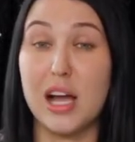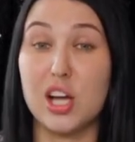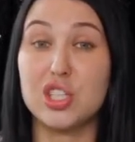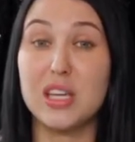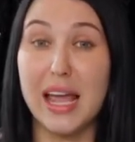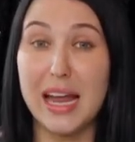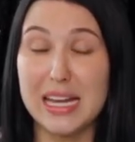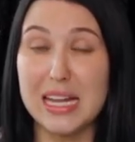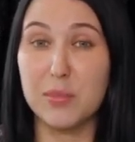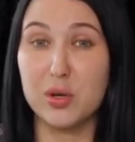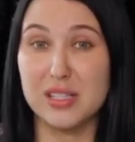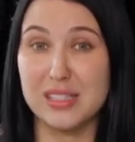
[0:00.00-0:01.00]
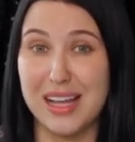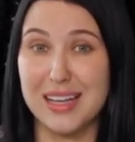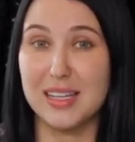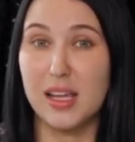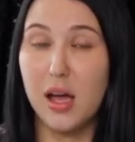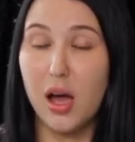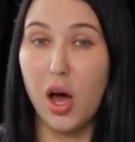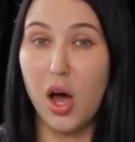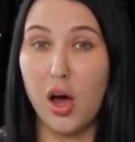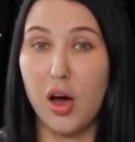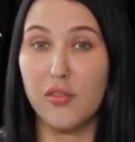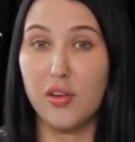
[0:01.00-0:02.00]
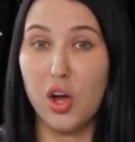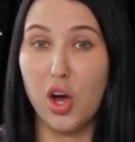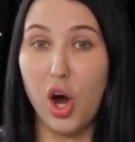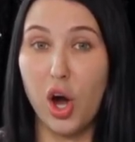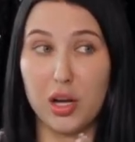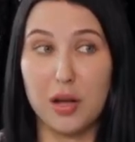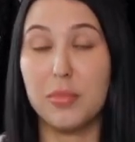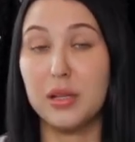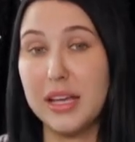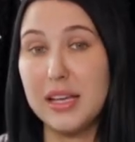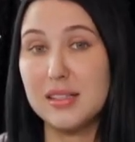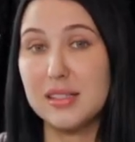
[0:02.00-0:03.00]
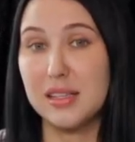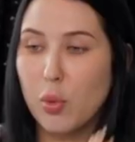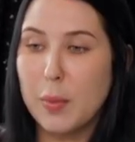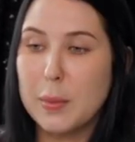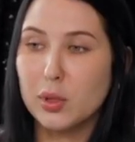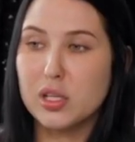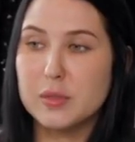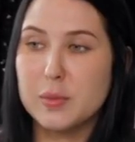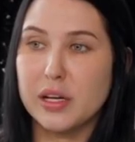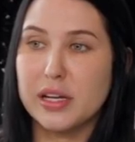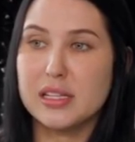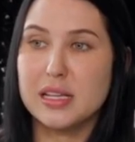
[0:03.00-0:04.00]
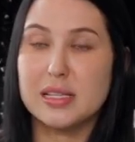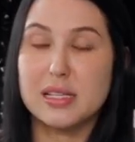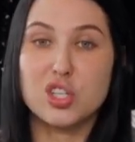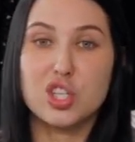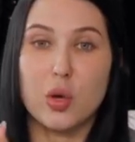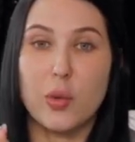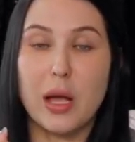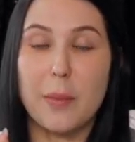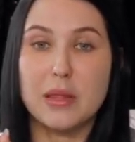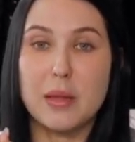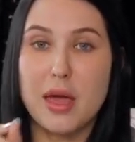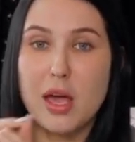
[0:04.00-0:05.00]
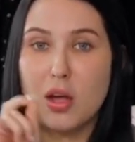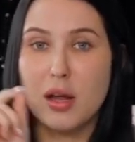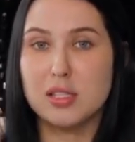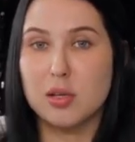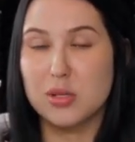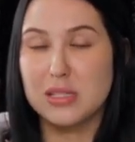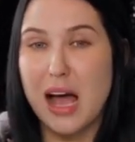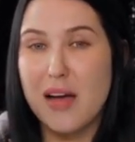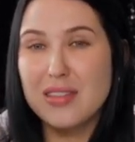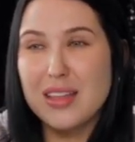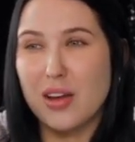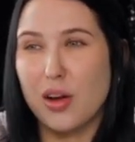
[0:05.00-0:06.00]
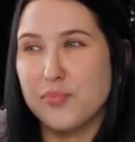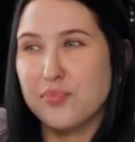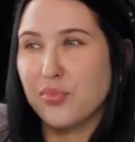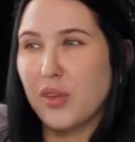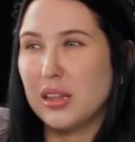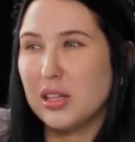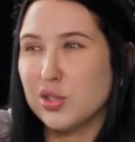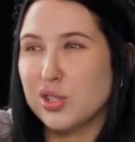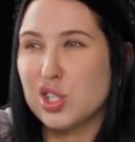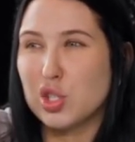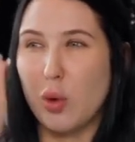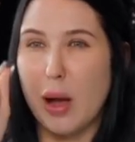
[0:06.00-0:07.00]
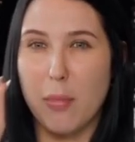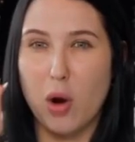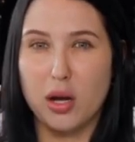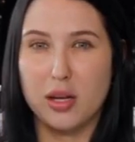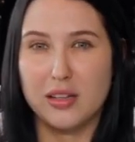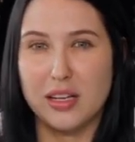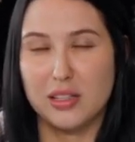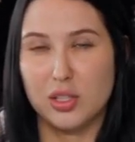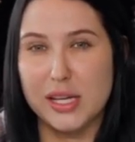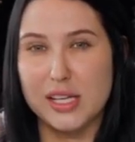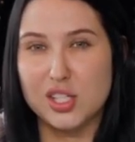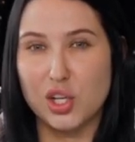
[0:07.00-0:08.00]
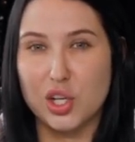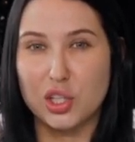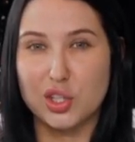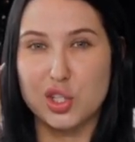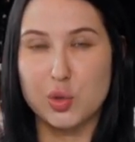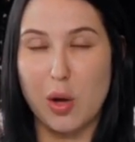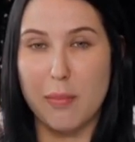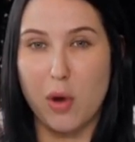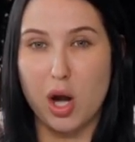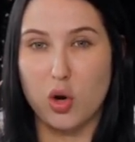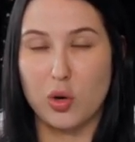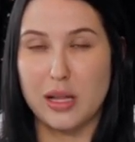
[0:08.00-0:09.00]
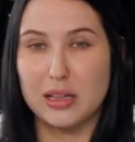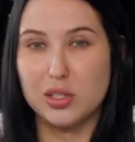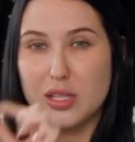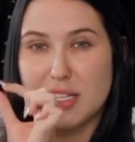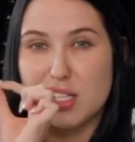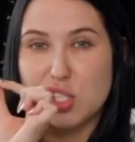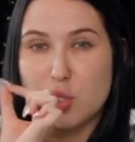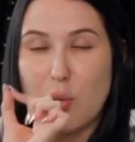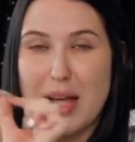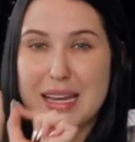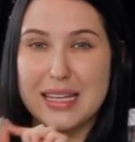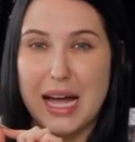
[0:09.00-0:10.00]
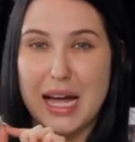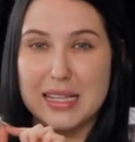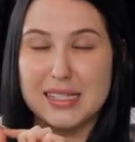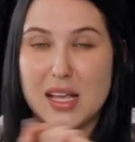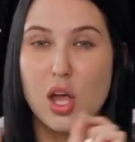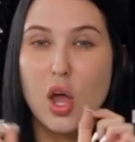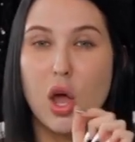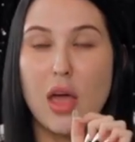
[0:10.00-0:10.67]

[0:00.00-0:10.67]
It's actually 80% of our complaints. But what people are experiencing is it's showing up in the mail and it's almost having like a little sweat mark, like a little like circular sweat mark or like little like sweat dots.